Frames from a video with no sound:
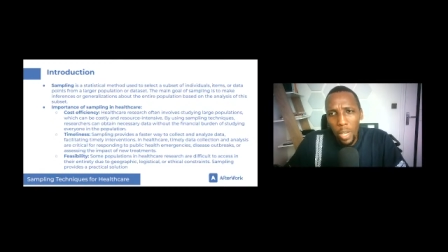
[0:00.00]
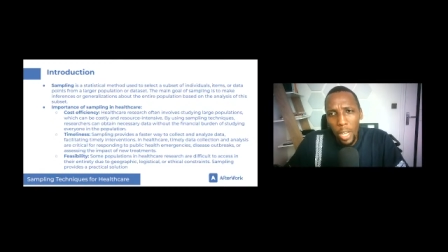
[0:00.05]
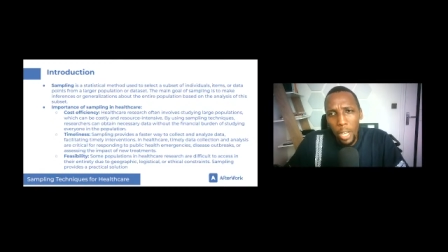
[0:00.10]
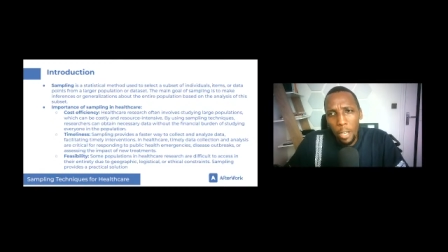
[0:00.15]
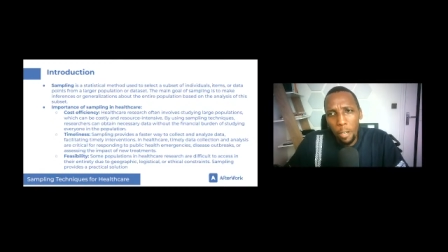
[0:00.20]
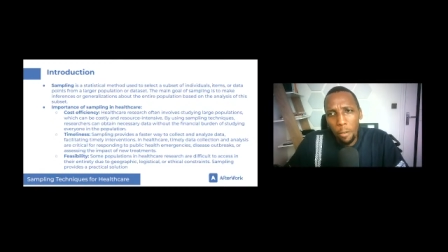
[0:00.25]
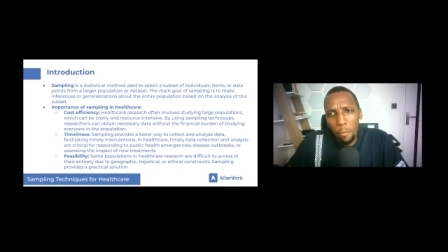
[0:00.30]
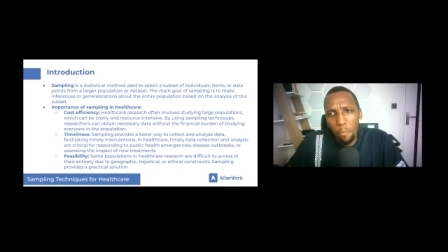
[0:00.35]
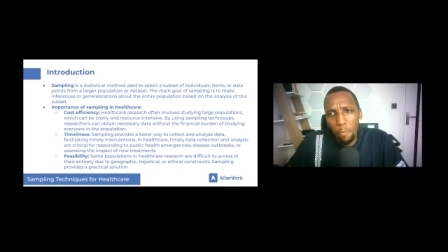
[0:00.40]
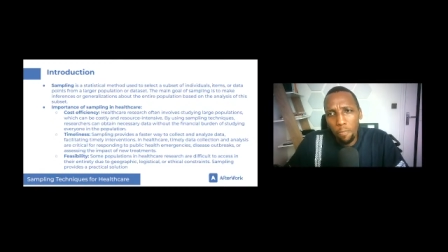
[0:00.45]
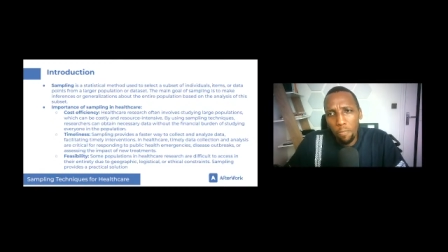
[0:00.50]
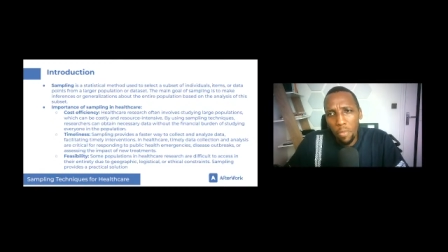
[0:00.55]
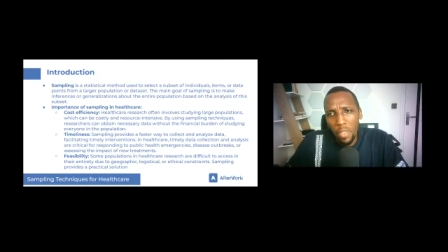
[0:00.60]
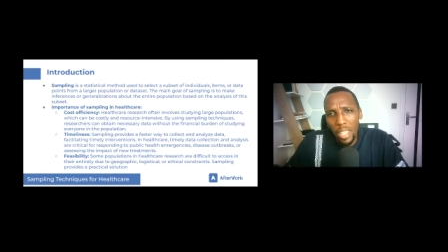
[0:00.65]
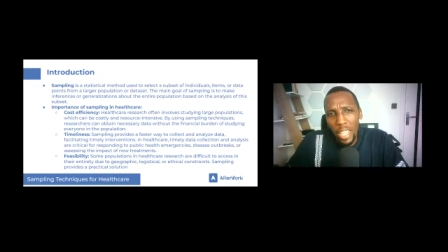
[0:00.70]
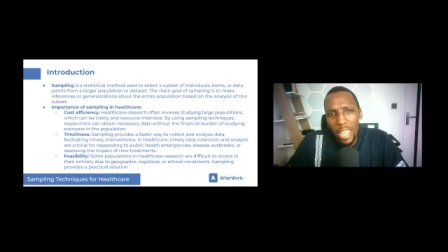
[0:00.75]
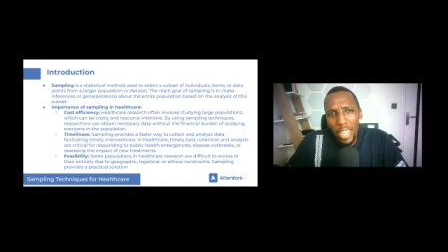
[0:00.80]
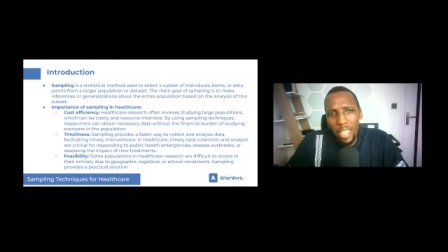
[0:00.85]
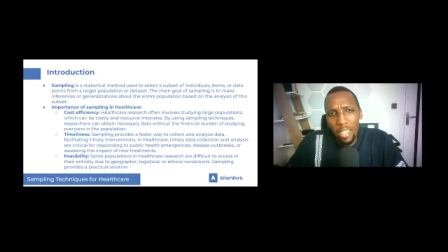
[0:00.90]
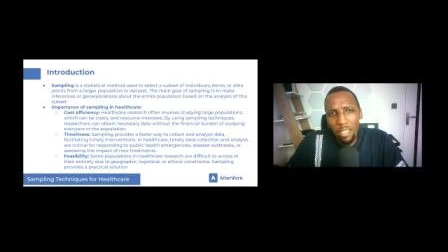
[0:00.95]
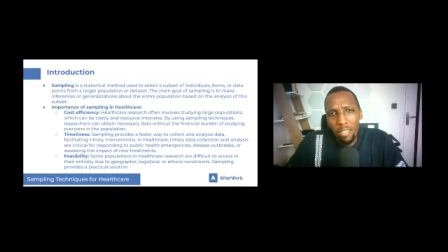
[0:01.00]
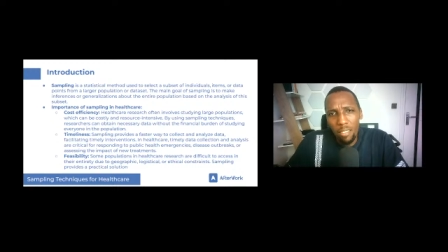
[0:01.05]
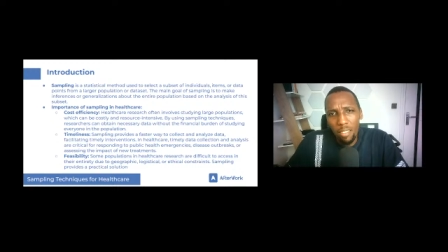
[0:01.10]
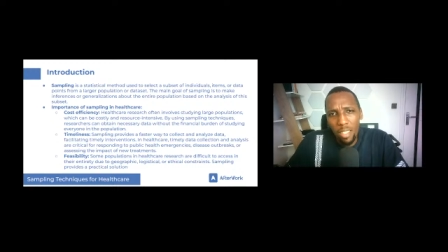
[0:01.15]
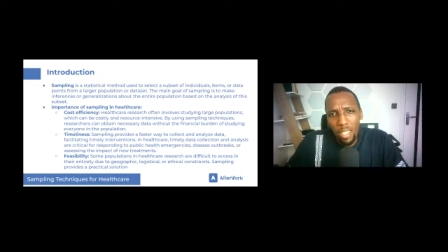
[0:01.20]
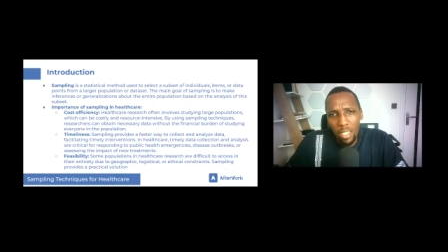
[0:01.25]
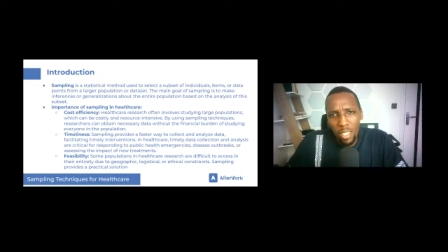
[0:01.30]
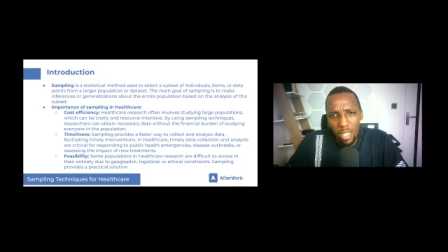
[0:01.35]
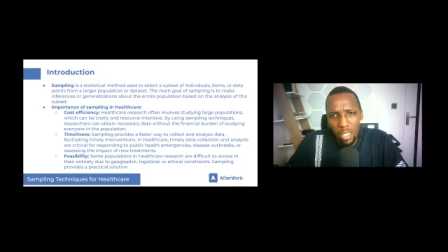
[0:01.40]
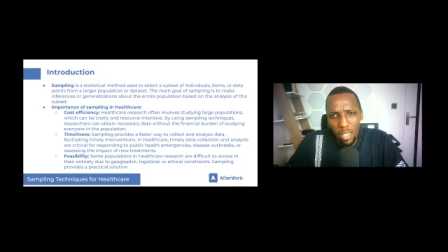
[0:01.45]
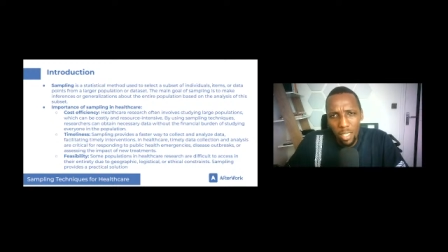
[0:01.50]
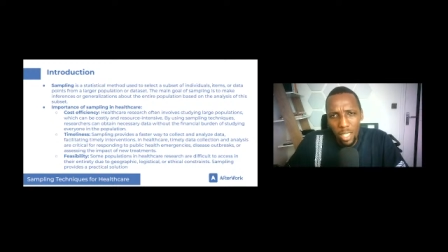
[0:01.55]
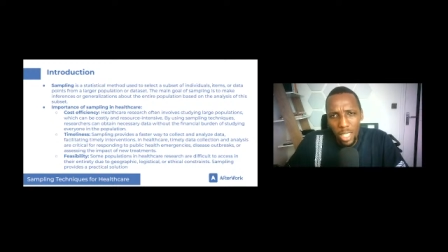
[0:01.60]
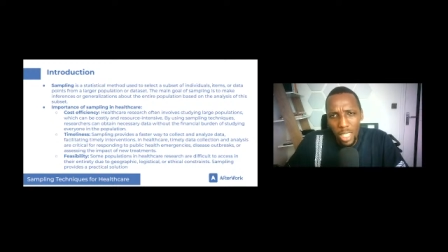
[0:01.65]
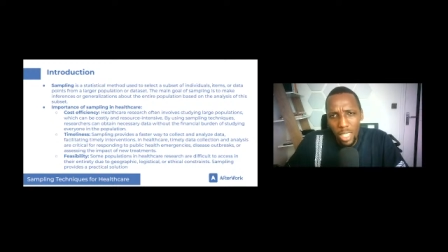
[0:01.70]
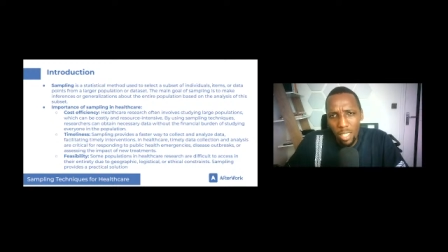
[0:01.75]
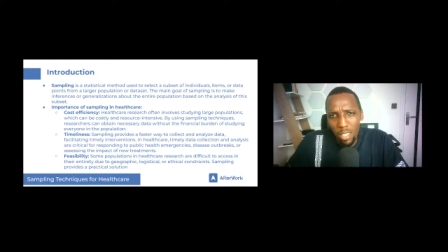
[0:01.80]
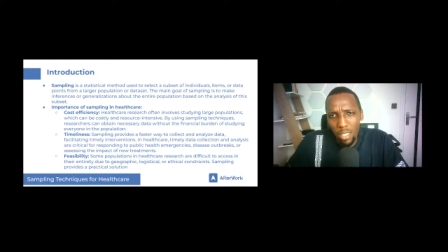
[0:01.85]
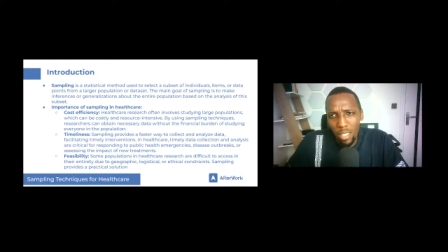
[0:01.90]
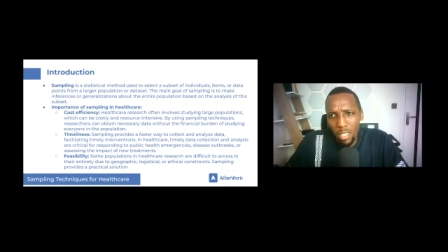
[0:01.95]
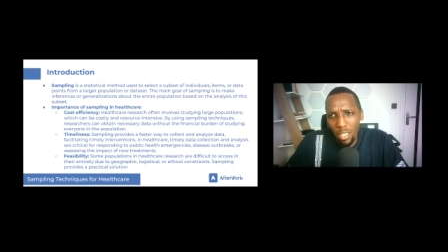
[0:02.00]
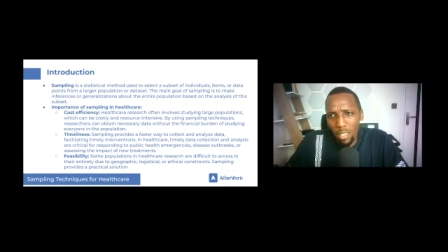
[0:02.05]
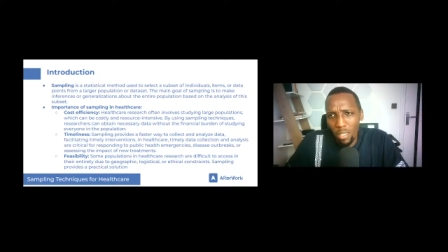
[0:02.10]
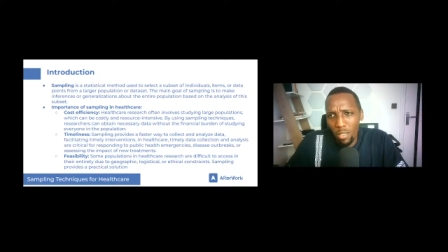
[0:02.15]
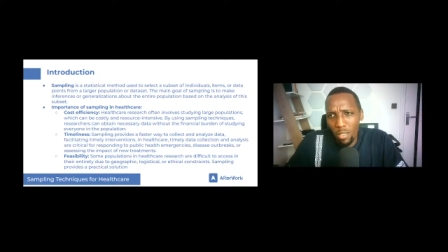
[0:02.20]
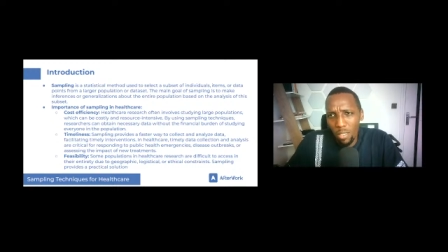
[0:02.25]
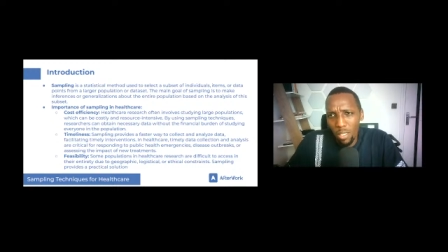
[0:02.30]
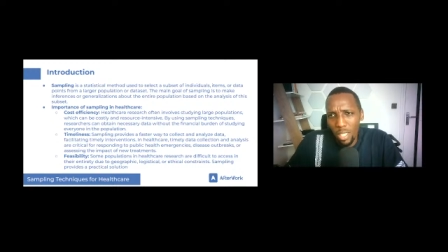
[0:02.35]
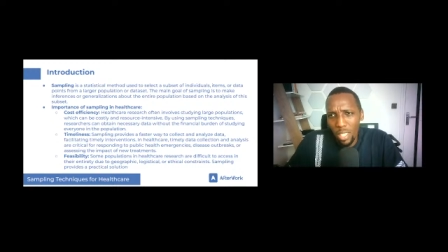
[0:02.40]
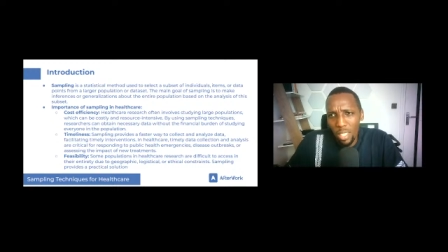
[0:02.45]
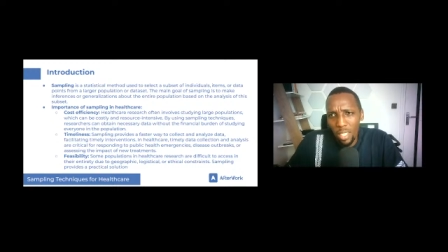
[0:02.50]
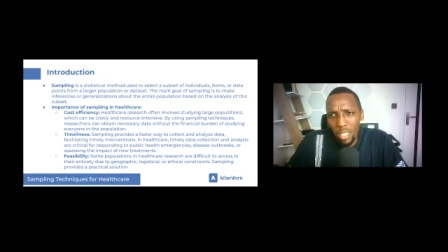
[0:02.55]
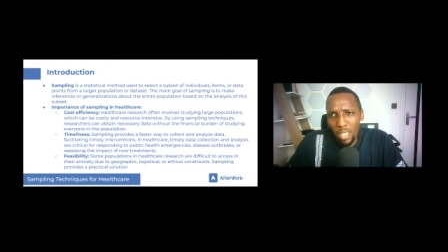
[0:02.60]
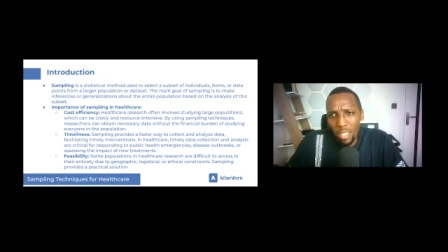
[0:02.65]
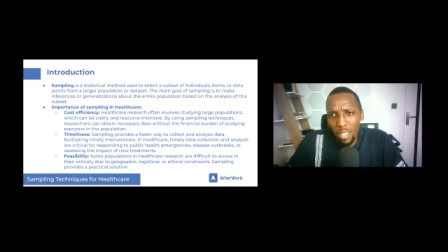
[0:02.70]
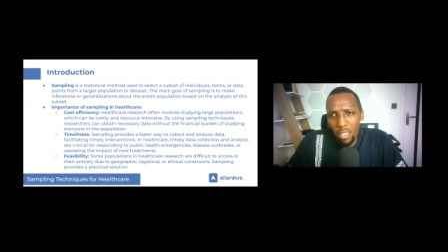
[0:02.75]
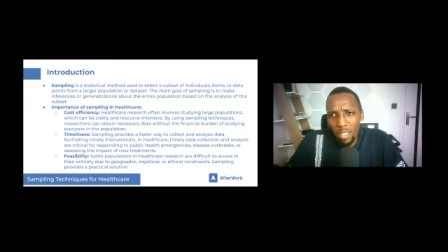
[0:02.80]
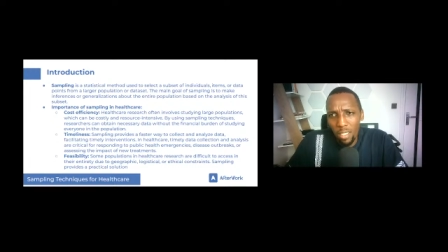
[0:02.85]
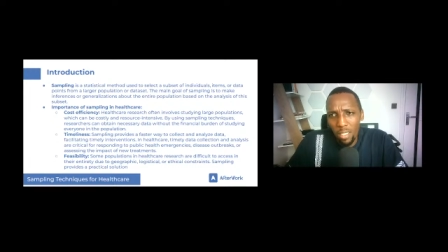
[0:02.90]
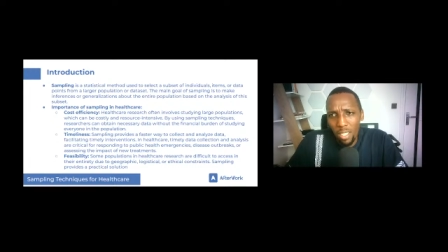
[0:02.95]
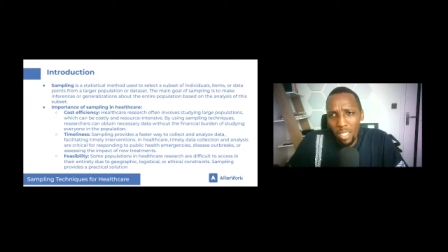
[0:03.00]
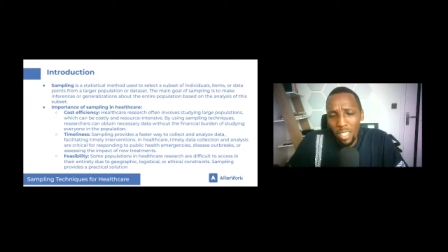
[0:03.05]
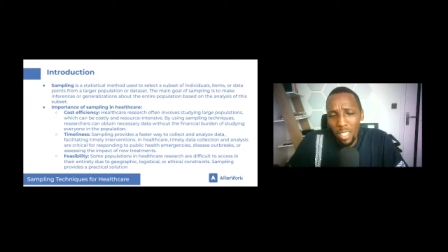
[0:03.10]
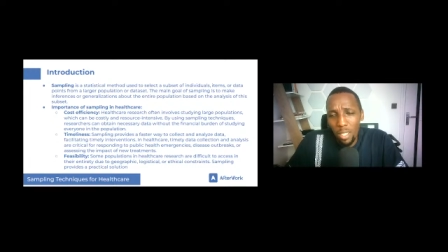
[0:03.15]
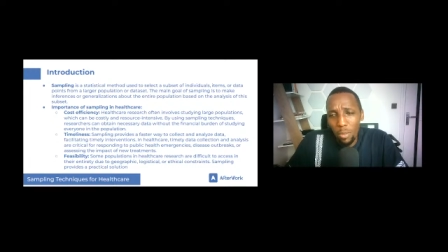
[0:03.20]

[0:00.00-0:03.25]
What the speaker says: then in